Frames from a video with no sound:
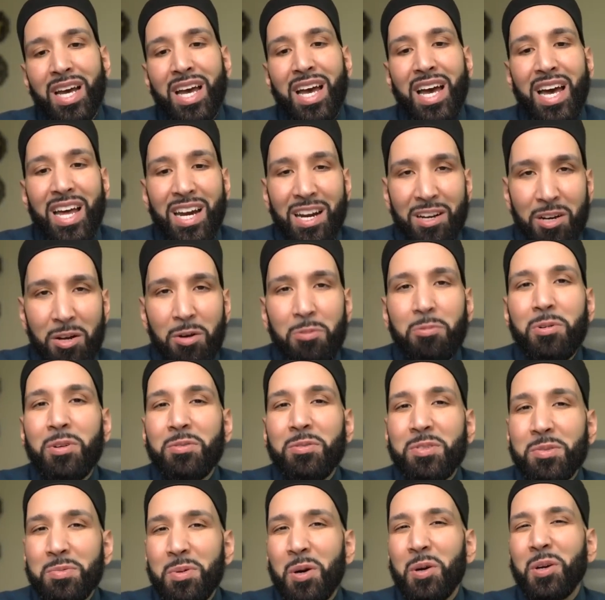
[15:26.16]
And I know we've
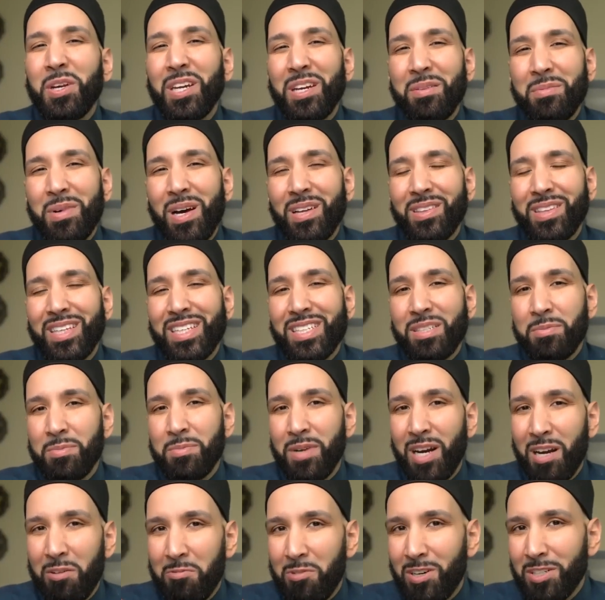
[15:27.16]
spoken about this,
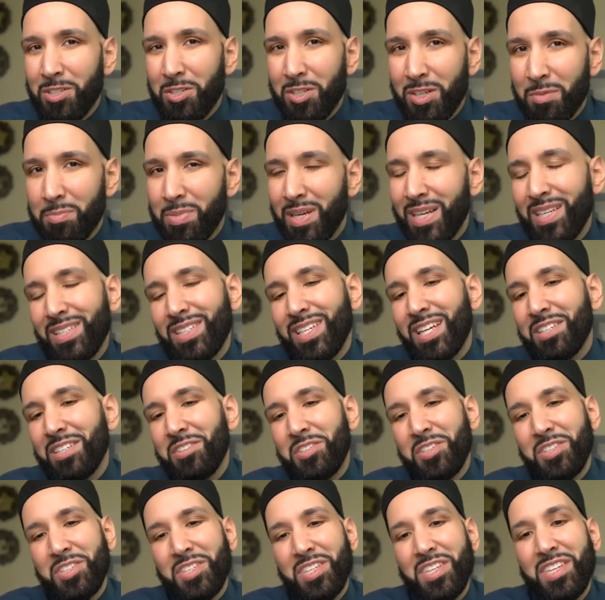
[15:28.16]
but I want you to pay
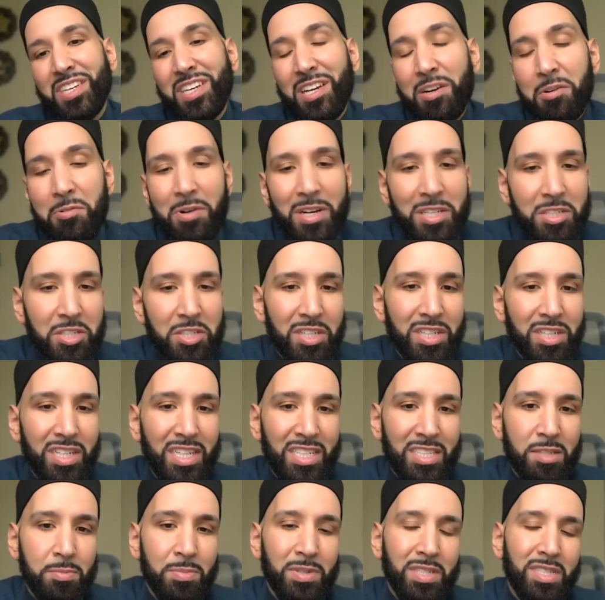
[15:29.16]
attention to the narration
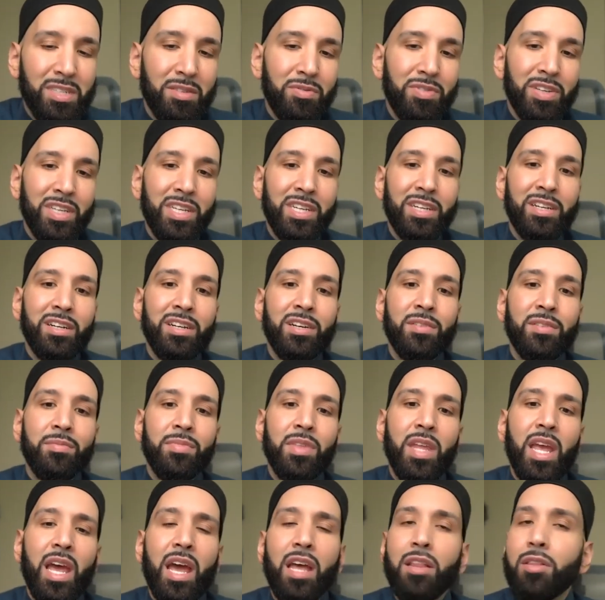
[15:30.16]
in specific here
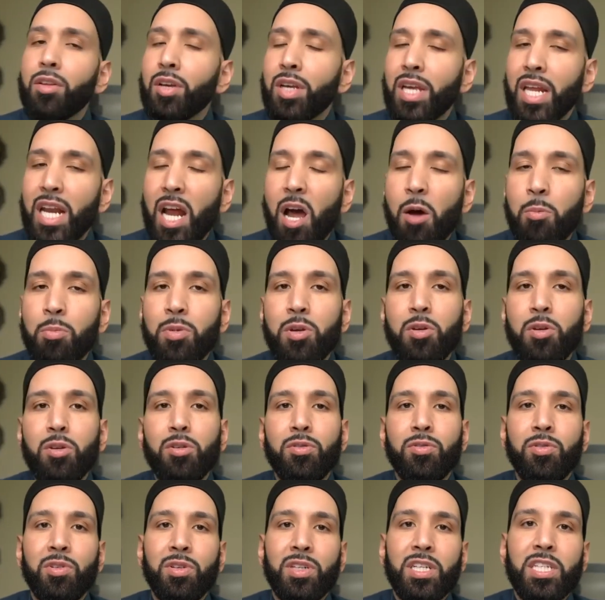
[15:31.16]
and look at how
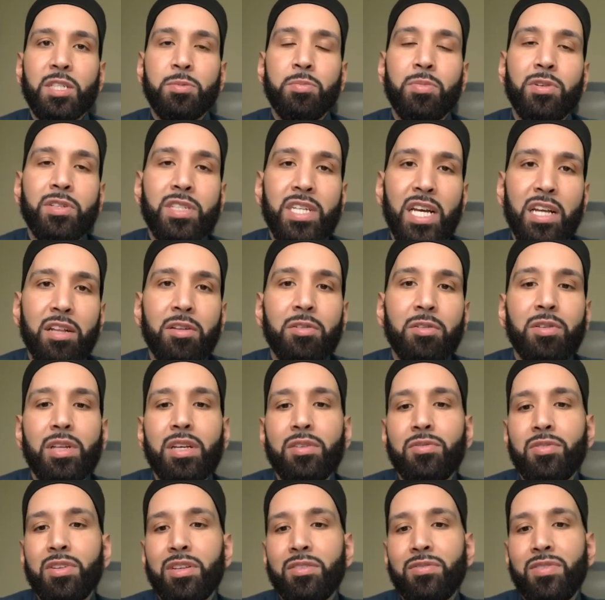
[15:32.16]
beautiful it is, particularly
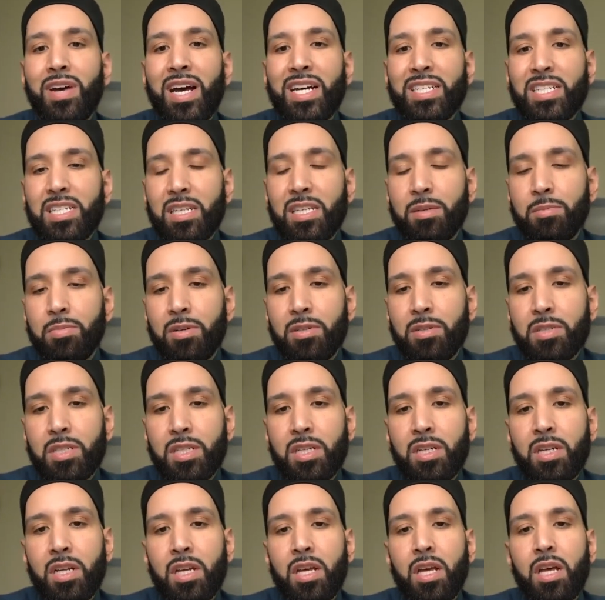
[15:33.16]
for the fasting person.